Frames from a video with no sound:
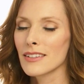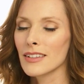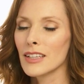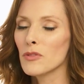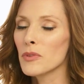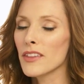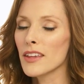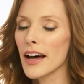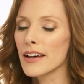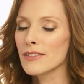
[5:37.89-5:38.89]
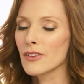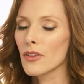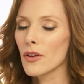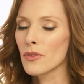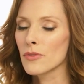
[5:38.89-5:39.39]
even with the eyes
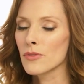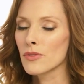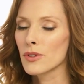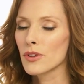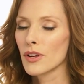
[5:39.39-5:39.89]
closed.